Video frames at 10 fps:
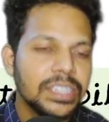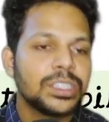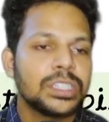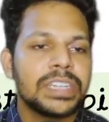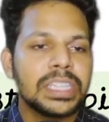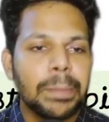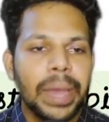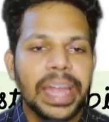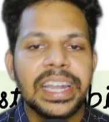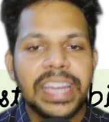So when the
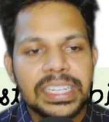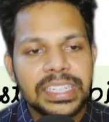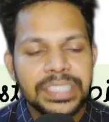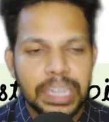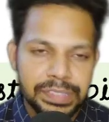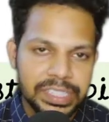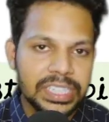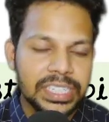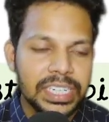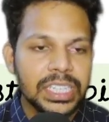bile duct is
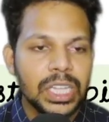obstructed,